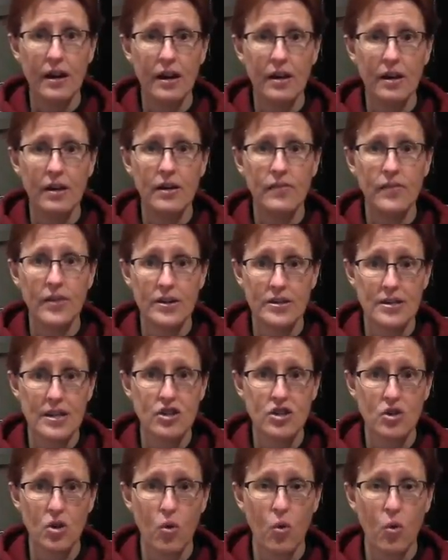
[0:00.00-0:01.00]
of
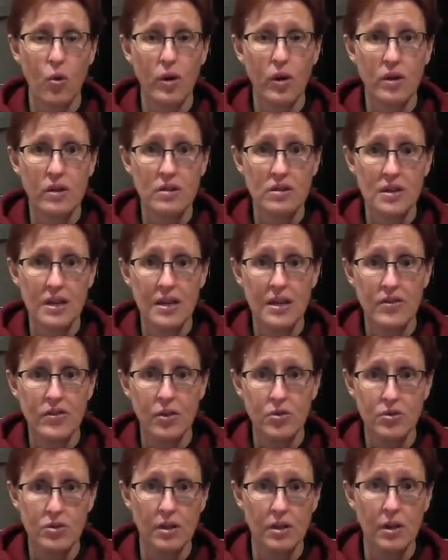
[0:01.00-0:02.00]
essential oils in
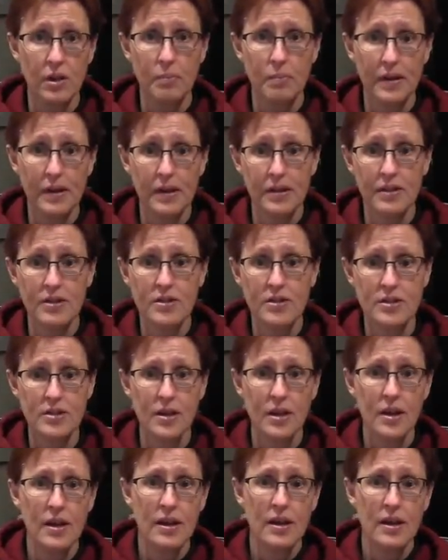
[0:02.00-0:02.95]
those little pills.